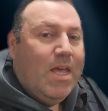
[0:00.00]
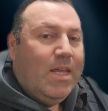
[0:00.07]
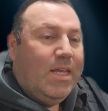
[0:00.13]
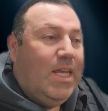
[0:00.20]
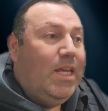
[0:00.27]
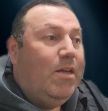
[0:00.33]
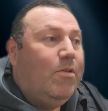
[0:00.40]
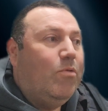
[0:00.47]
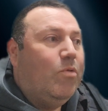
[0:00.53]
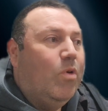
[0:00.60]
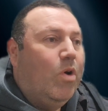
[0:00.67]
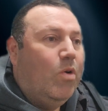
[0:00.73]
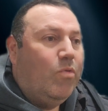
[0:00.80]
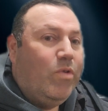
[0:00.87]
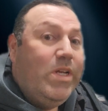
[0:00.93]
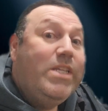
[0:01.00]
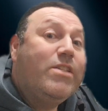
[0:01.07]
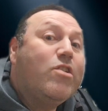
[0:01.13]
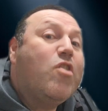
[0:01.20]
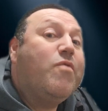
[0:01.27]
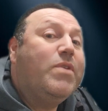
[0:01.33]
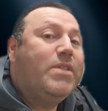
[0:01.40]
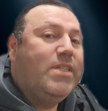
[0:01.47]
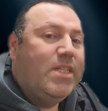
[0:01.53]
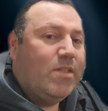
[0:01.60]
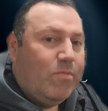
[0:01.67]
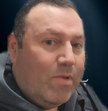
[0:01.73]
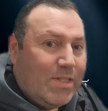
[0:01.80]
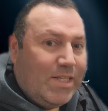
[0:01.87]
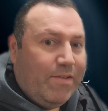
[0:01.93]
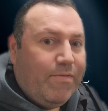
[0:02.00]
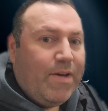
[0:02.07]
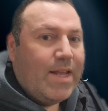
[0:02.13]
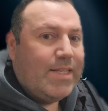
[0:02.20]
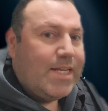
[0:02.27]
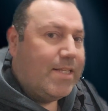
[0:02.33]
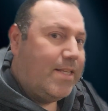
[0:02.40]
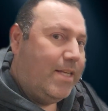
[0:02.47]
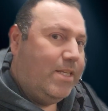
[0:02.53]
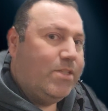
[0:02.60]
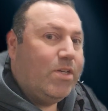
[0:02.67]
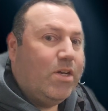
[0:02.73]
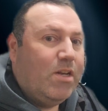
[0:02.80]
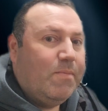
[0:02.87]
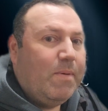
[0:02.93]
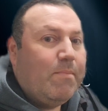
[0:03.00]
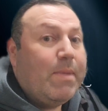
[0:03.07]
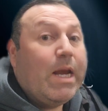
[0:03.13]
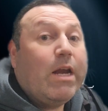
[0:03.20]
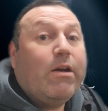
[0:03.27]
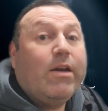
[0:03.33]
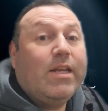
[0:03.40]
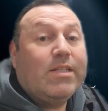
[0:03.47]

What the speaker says: He resurfaces once he finds out that he's going to be married.